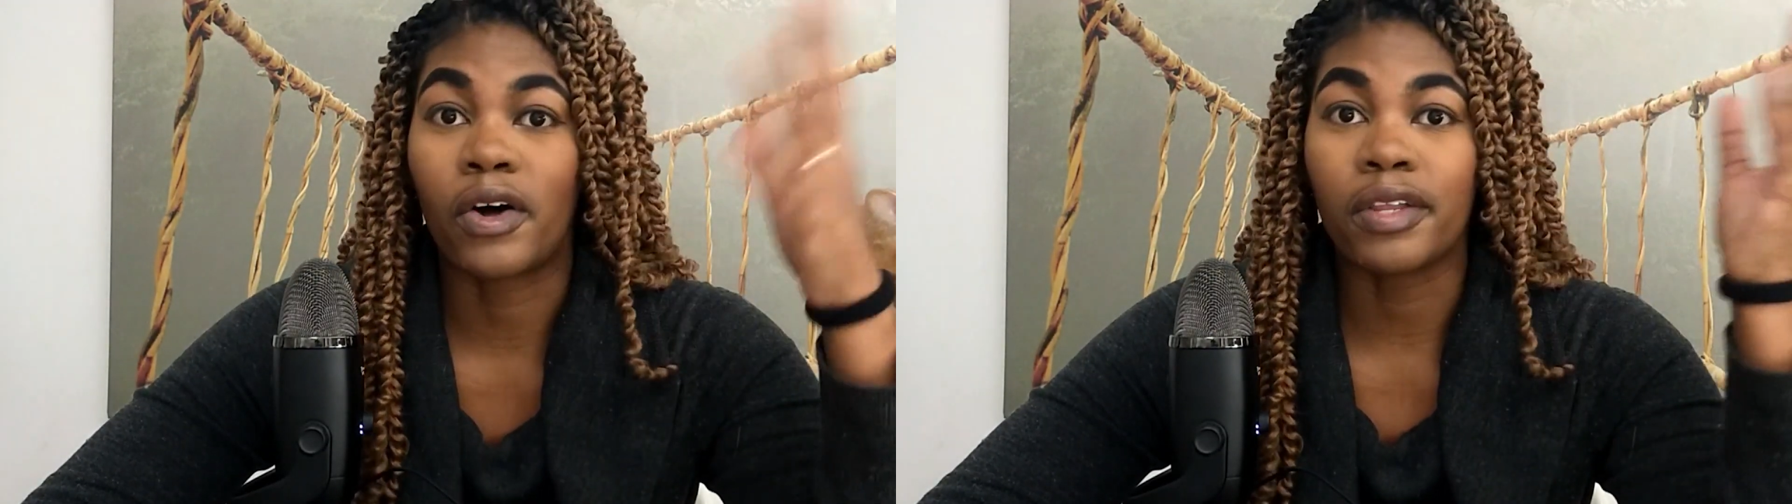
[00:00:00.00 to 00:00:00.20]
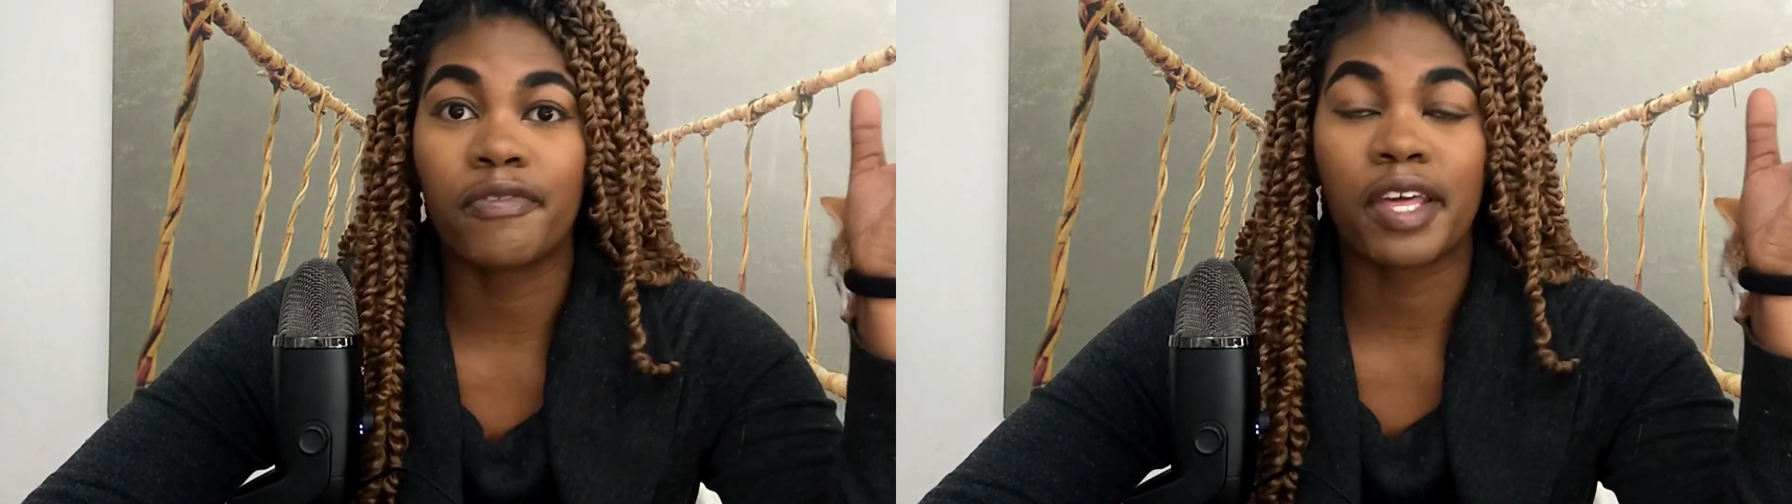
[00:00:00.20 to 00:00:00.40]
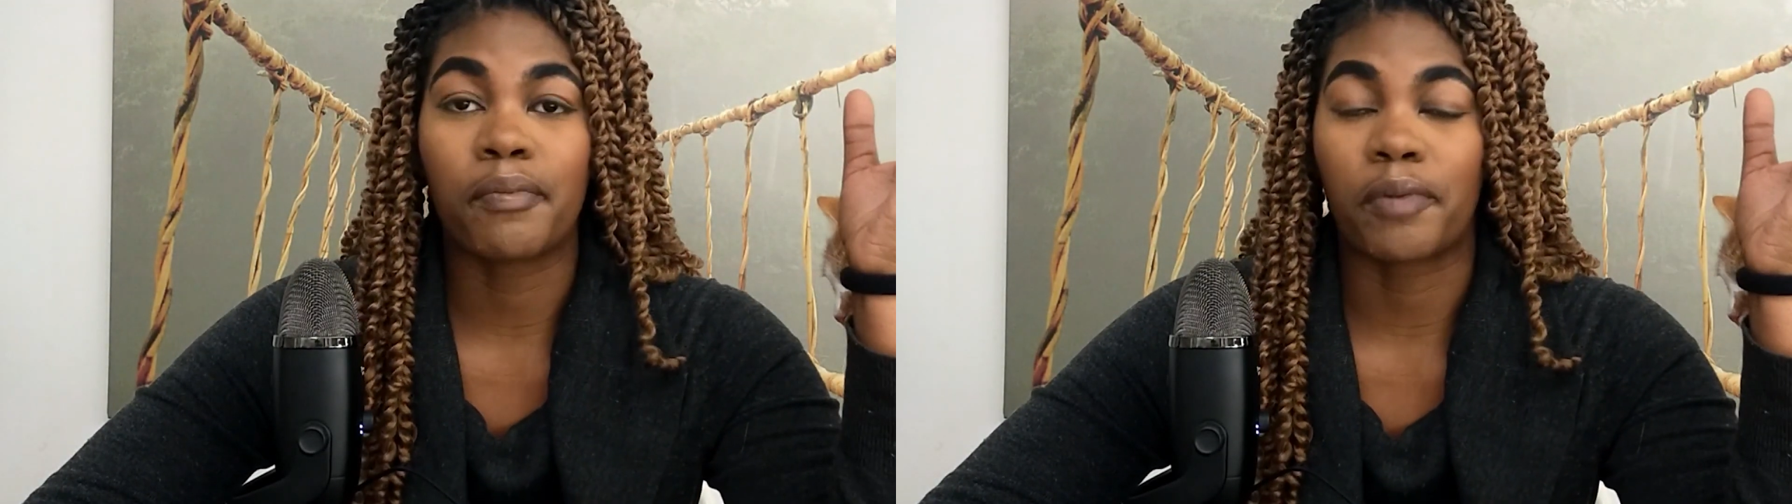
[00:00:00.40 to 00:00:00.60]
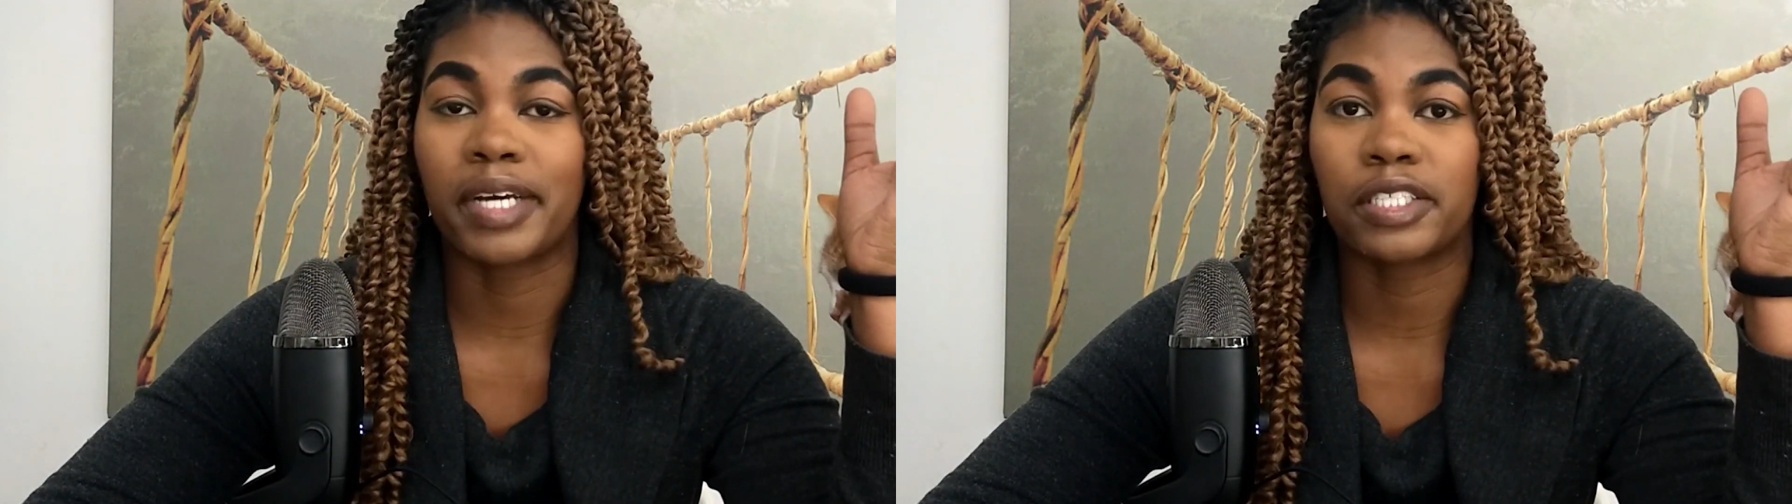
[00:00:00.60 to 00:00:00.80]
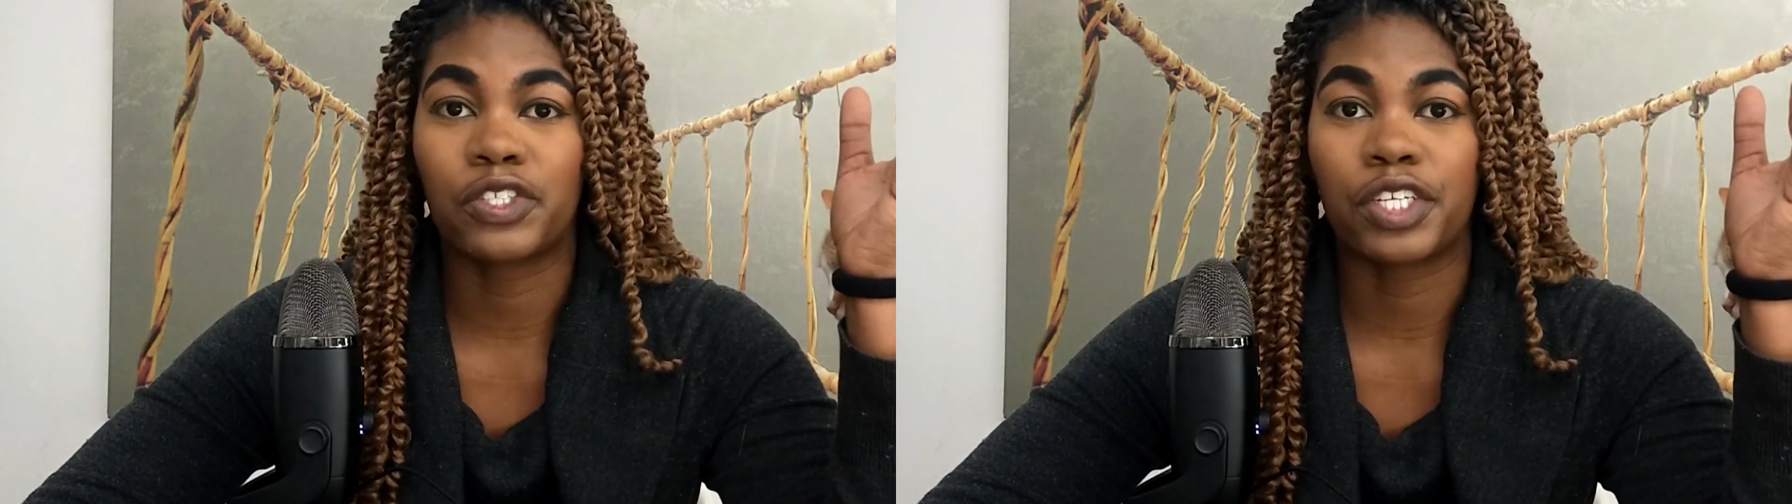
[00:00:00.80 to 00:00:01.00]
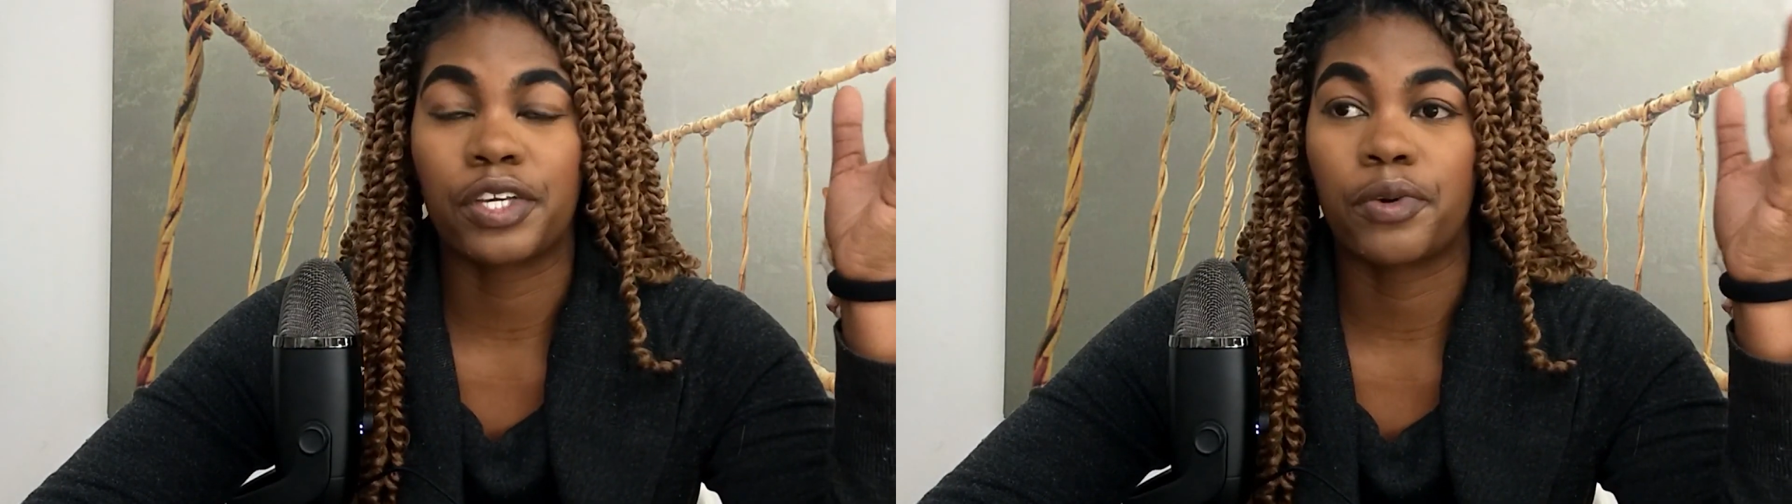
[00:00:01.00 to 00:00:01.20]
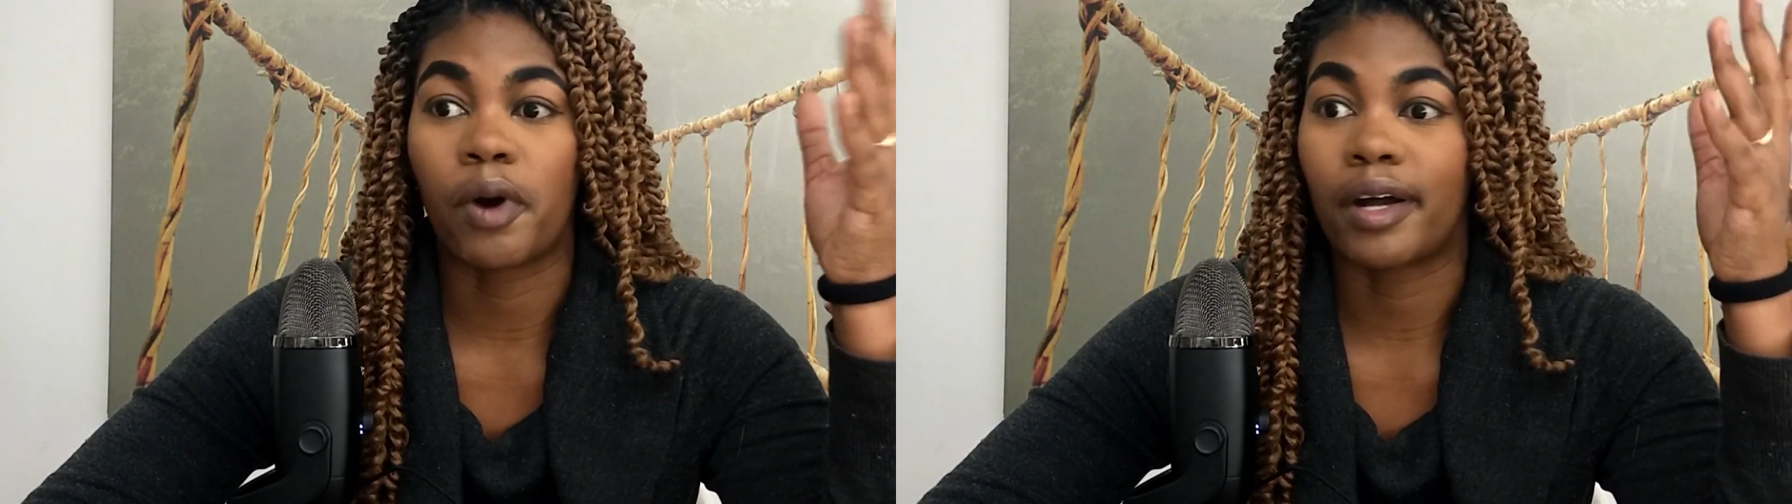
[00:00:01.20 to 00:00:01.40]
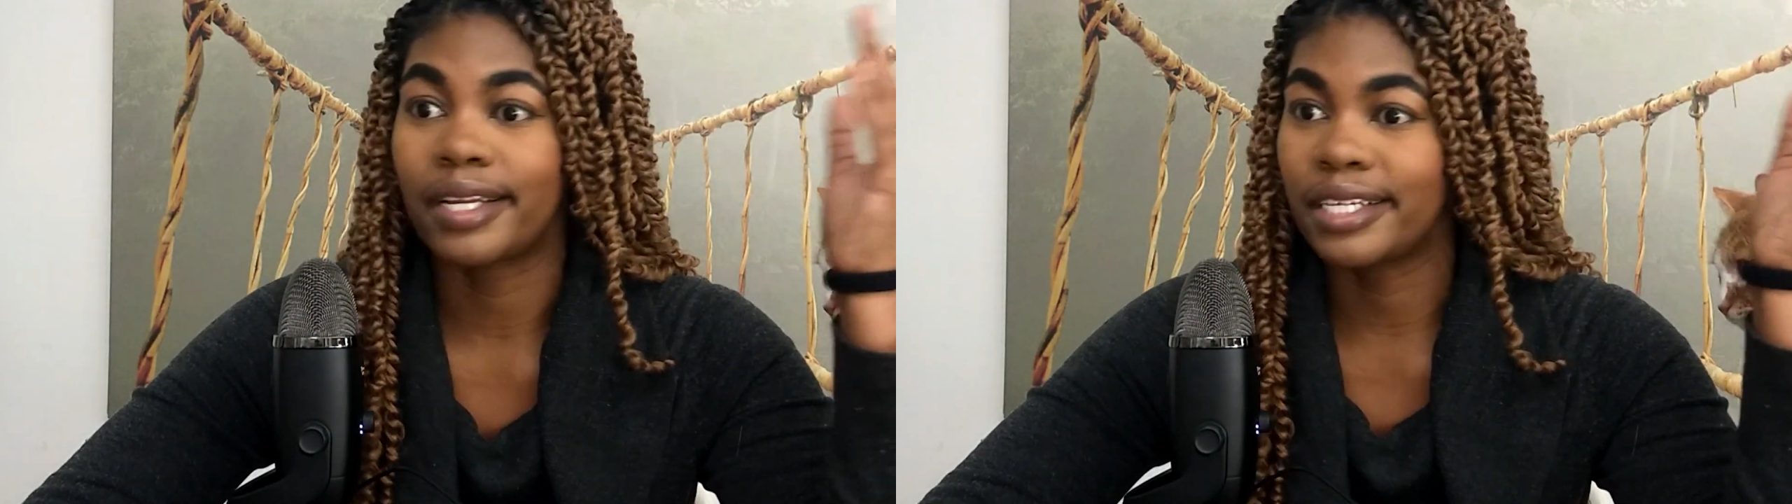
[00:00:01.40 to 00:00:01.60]
all of them are messaging
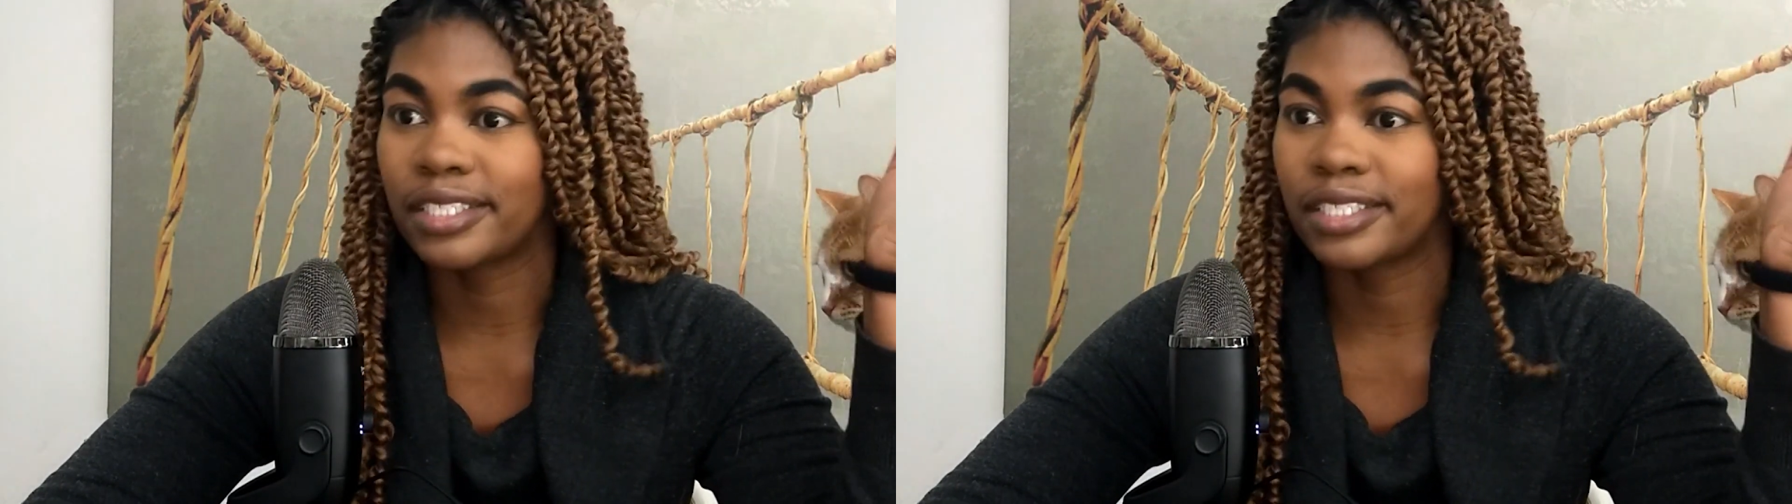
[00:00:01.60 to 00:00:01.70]
you on